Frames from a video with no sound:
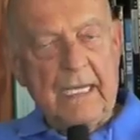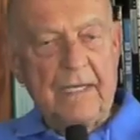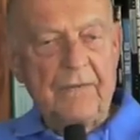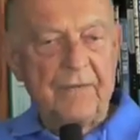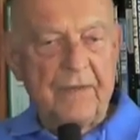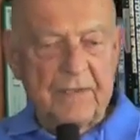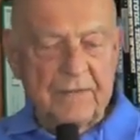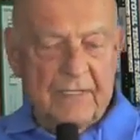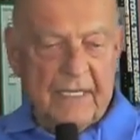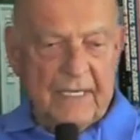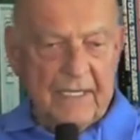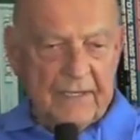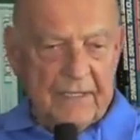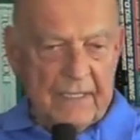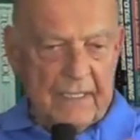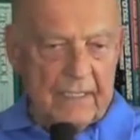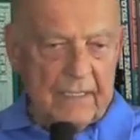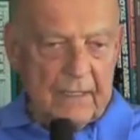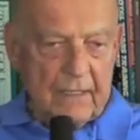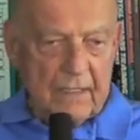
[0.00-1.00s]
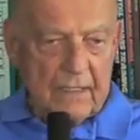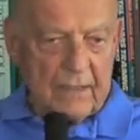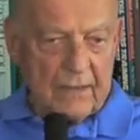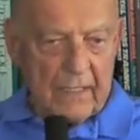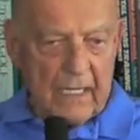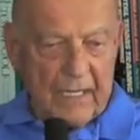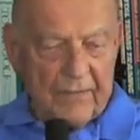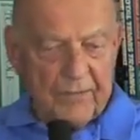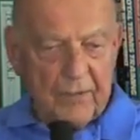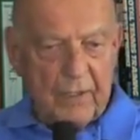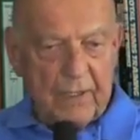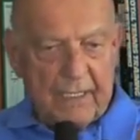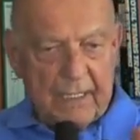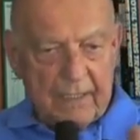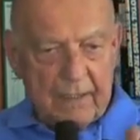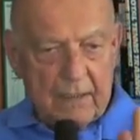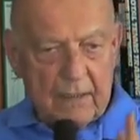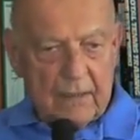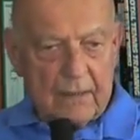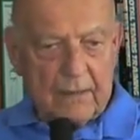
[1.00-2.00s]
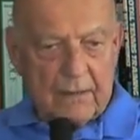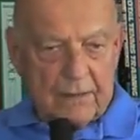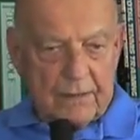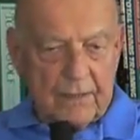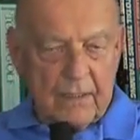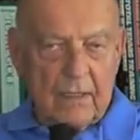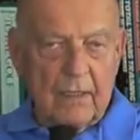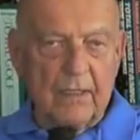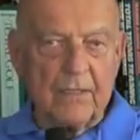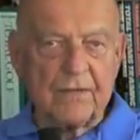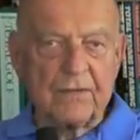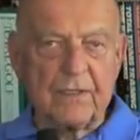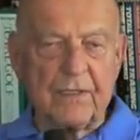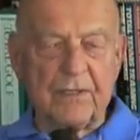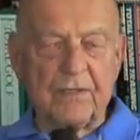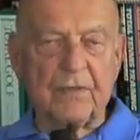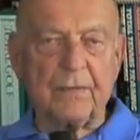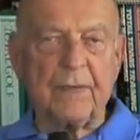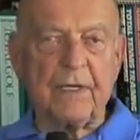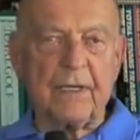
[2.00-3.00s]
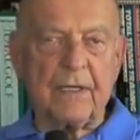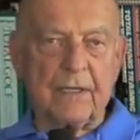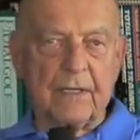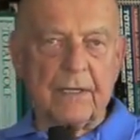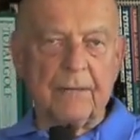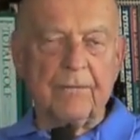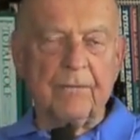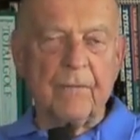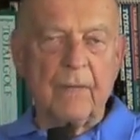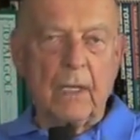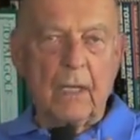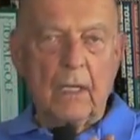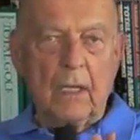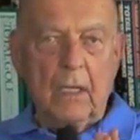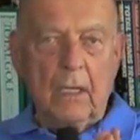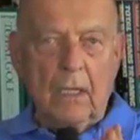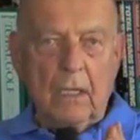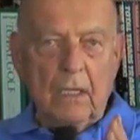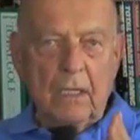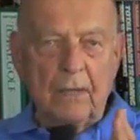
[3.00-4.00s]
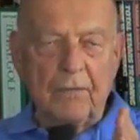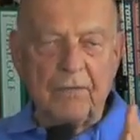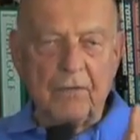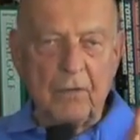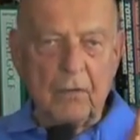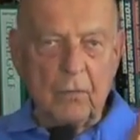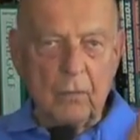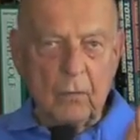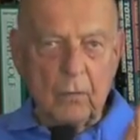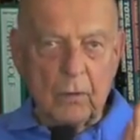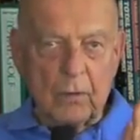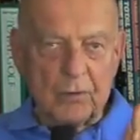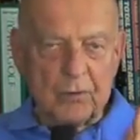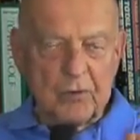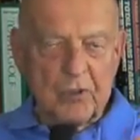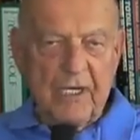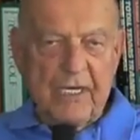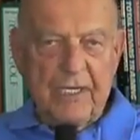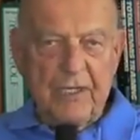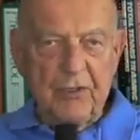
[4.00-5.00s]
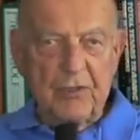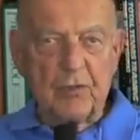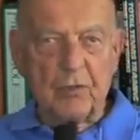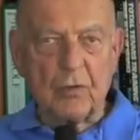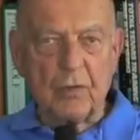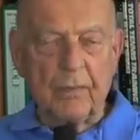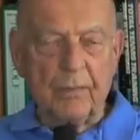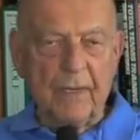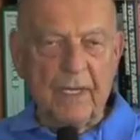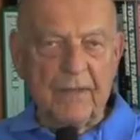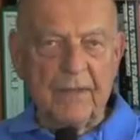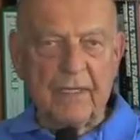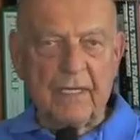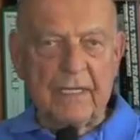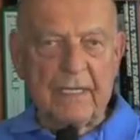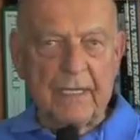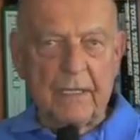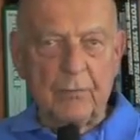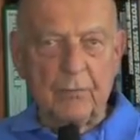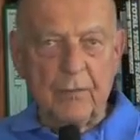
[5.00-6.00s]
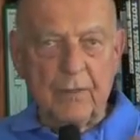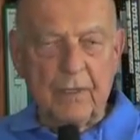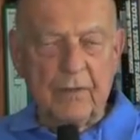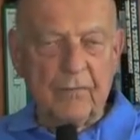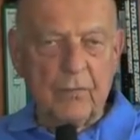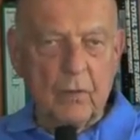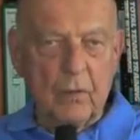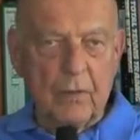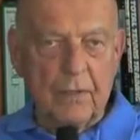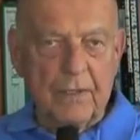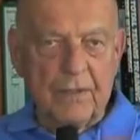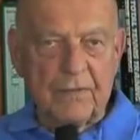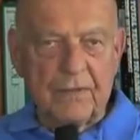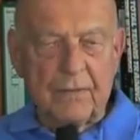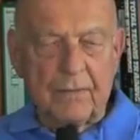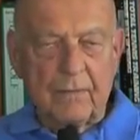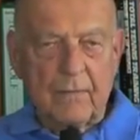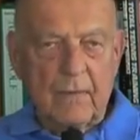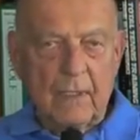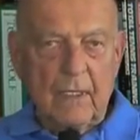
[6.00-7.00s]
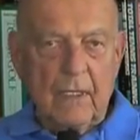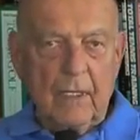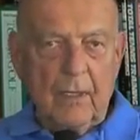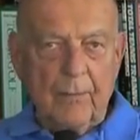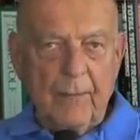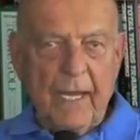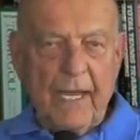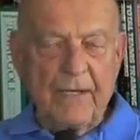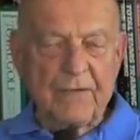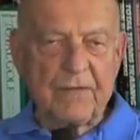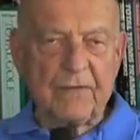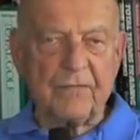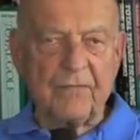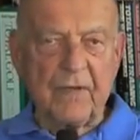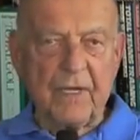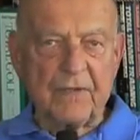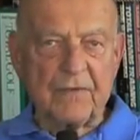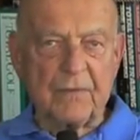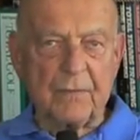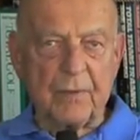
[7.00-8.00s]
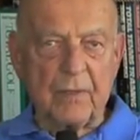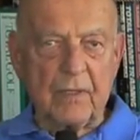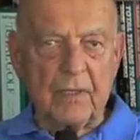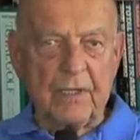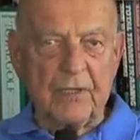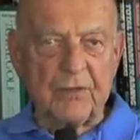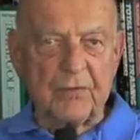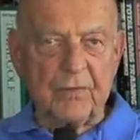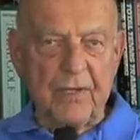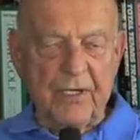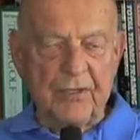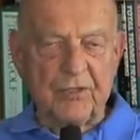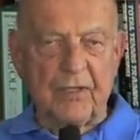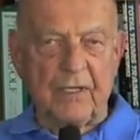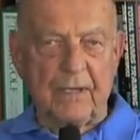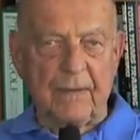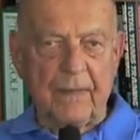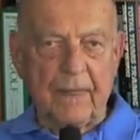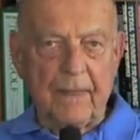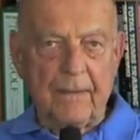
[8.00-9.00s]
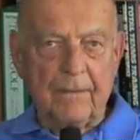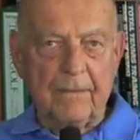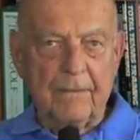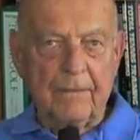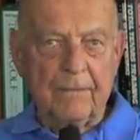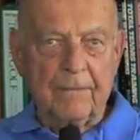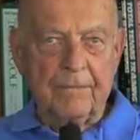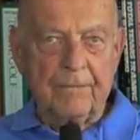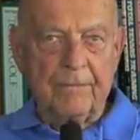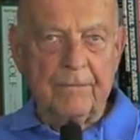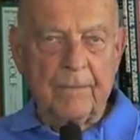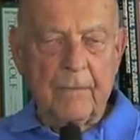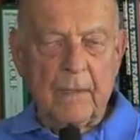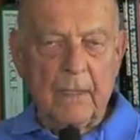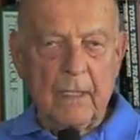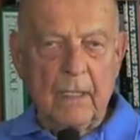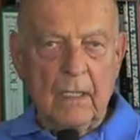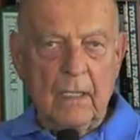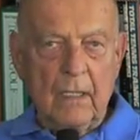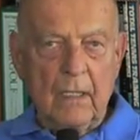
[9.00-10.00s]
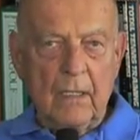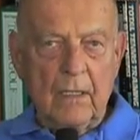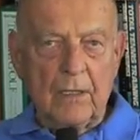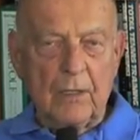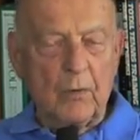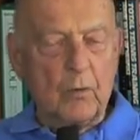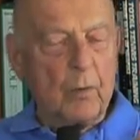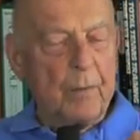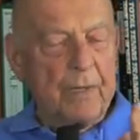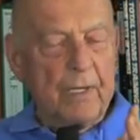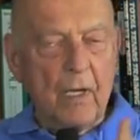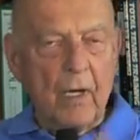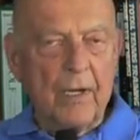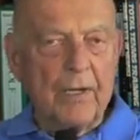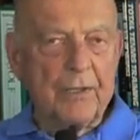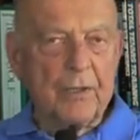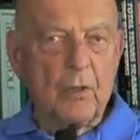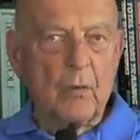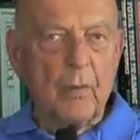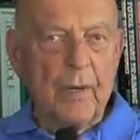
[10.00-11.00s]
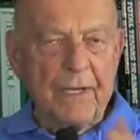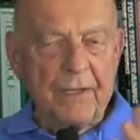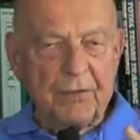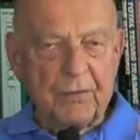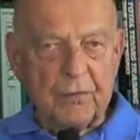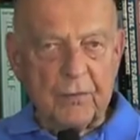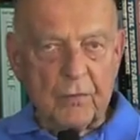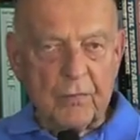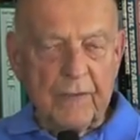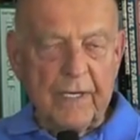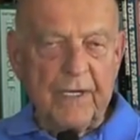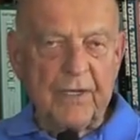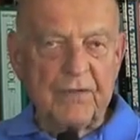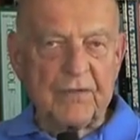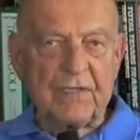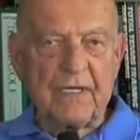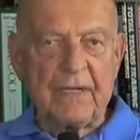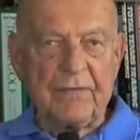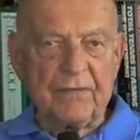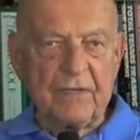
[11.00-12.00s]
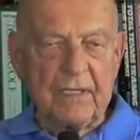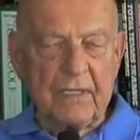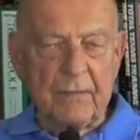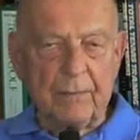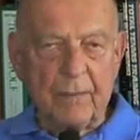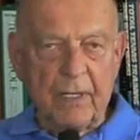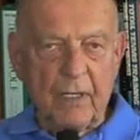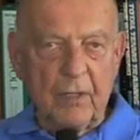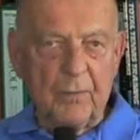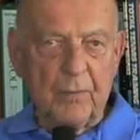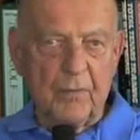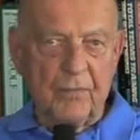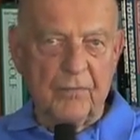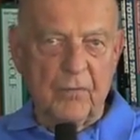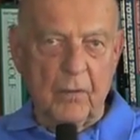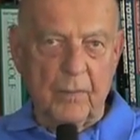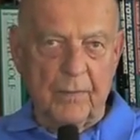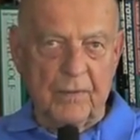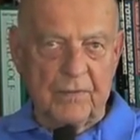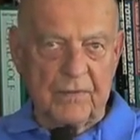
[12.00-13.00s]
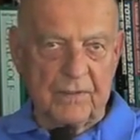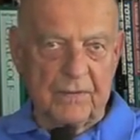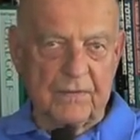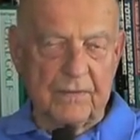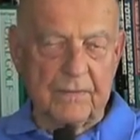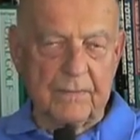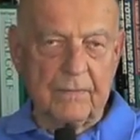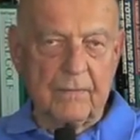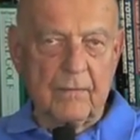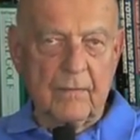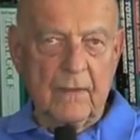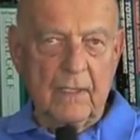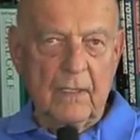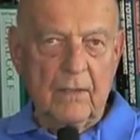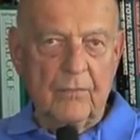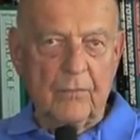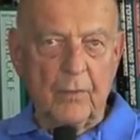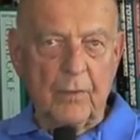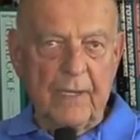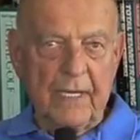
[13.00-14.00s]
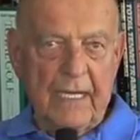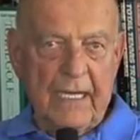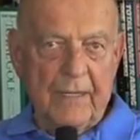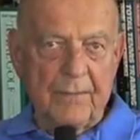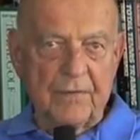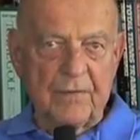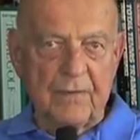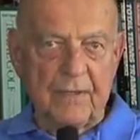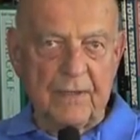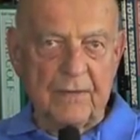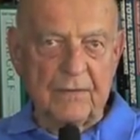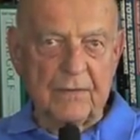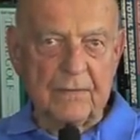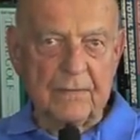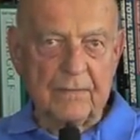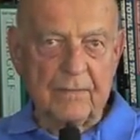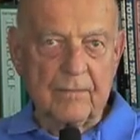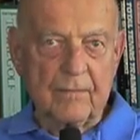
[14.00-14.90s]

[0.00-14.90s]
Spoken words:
And if there's anything, after you get done listening to me here, if you will change your method and get rid of all of this passive flexibility stretching, you will be on your way to greater safety and better performances for the hamstrings.